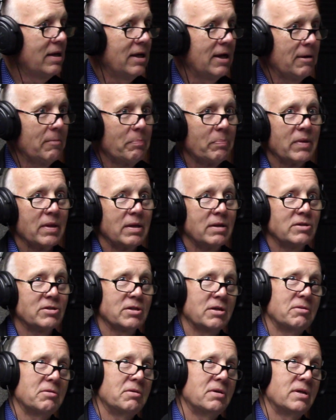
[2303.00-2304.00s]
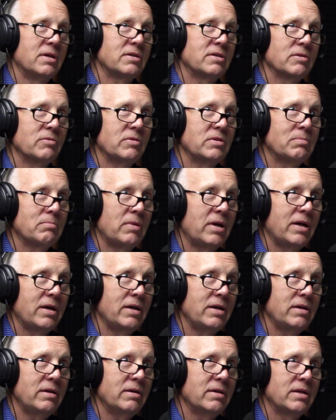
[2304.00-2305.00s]
Yeah. So it's
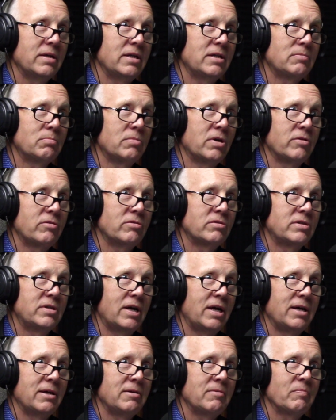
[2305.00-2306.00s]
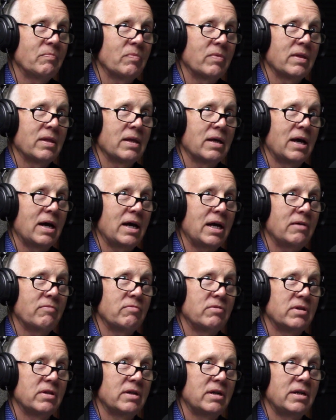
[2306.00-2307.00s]
May. It's Mother's Day. I
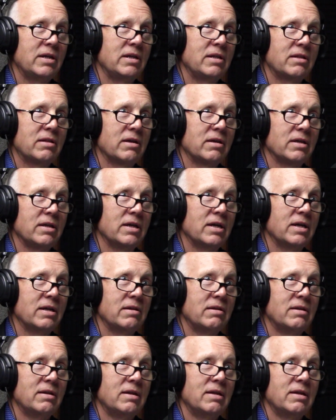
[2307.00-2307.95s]
haven't done anything yet.